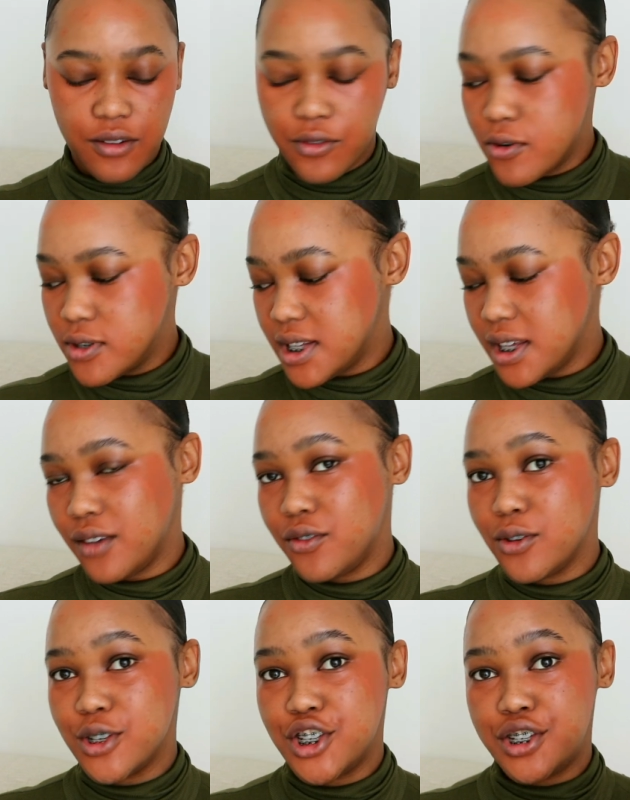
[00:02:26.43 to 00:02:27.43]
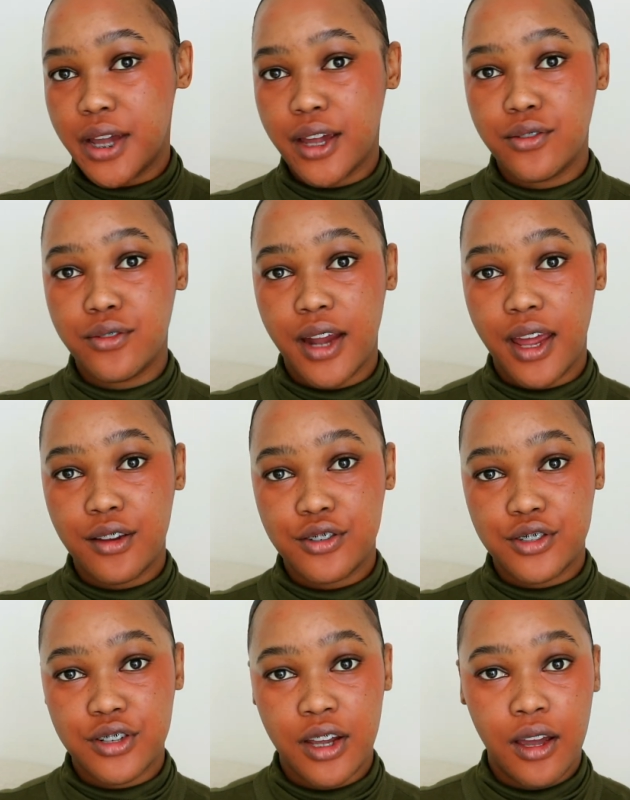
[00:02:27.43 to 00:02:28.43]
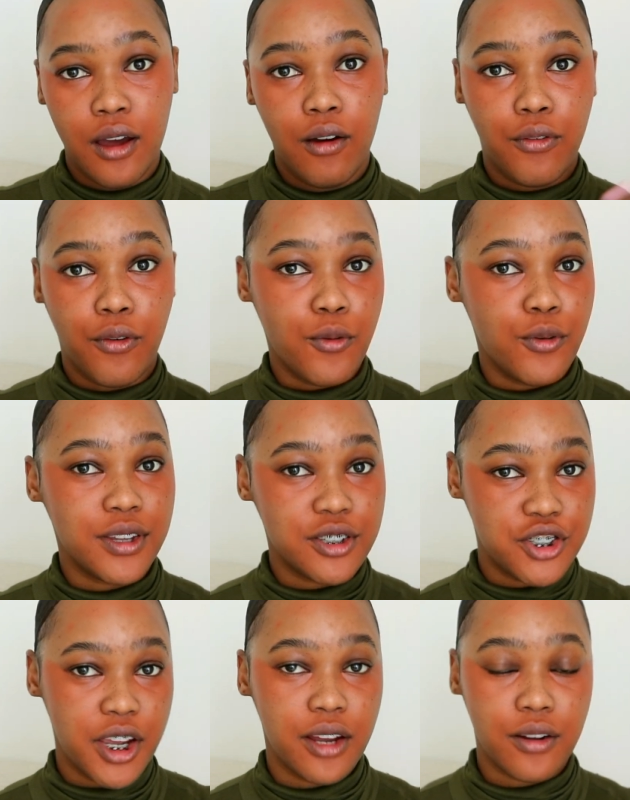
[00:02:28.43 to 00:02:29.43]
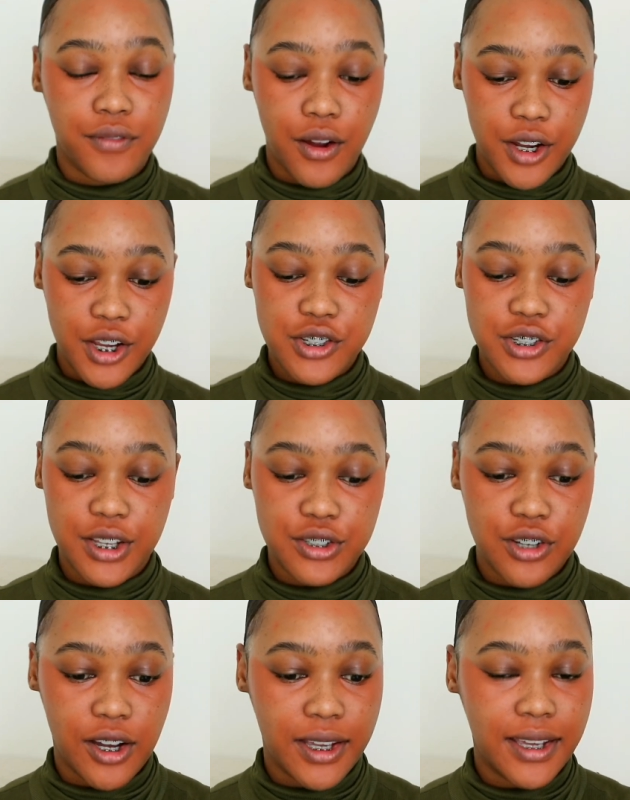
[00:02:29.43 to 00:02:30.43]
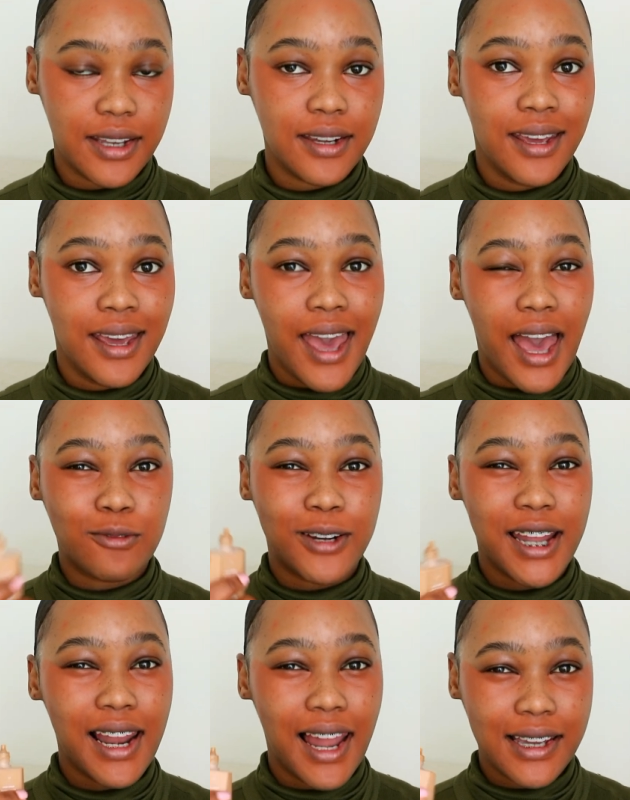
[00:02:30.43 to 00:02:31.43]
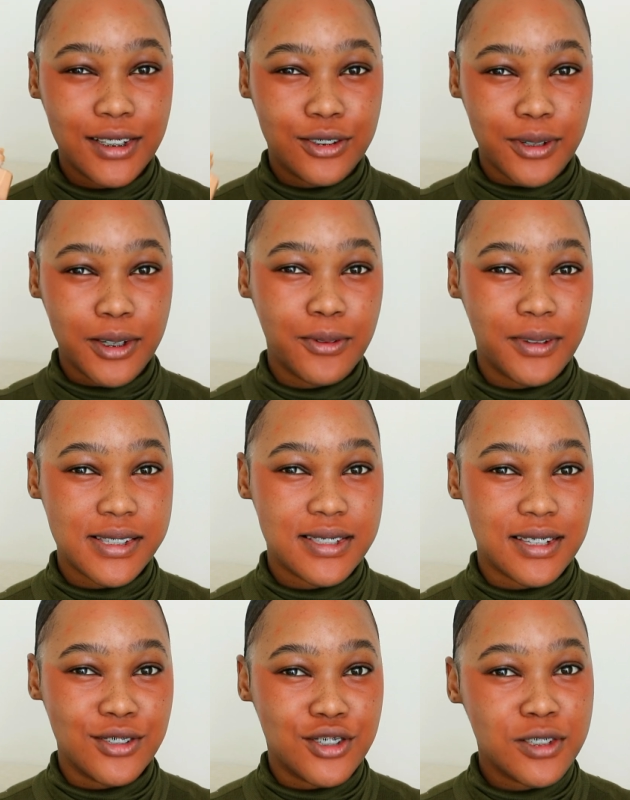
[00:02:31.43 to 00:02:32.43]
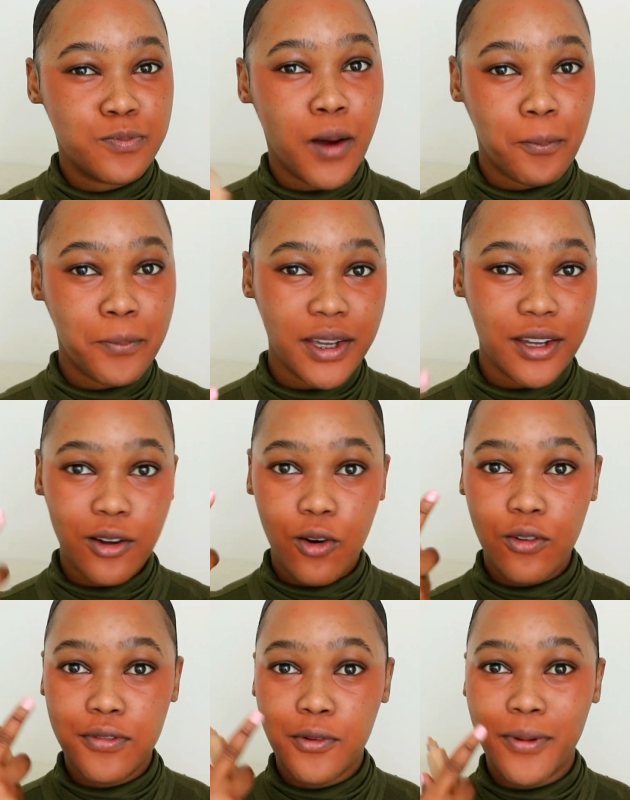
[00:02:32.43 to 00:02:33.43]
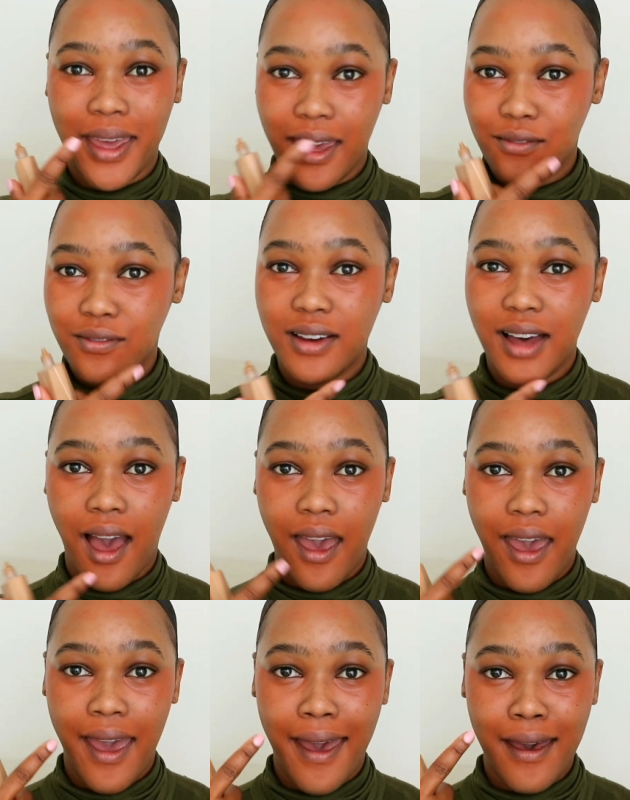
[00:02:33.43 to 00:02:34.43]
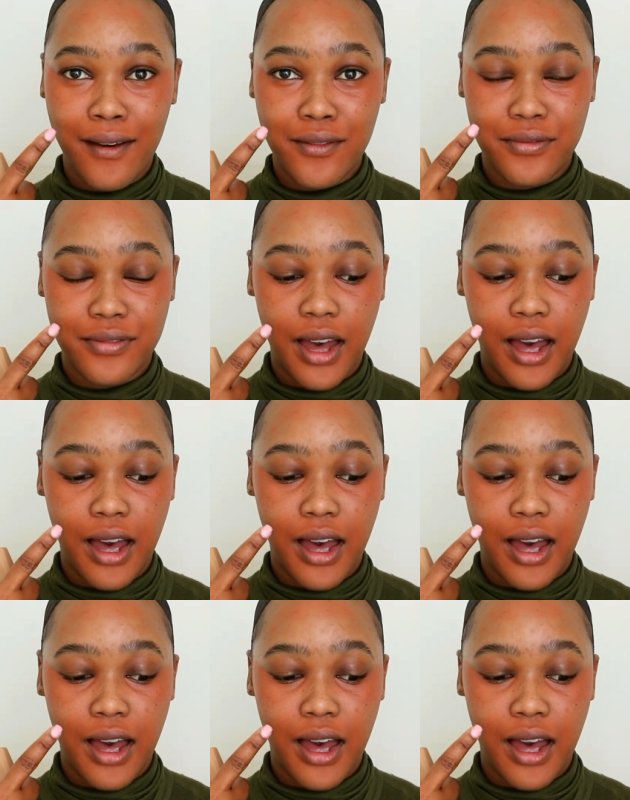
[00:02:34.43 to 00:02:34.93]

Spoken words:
Of course they give you a shade range for the shade of foundation that you are in, and what I like doing with this is just popping it over wherever I have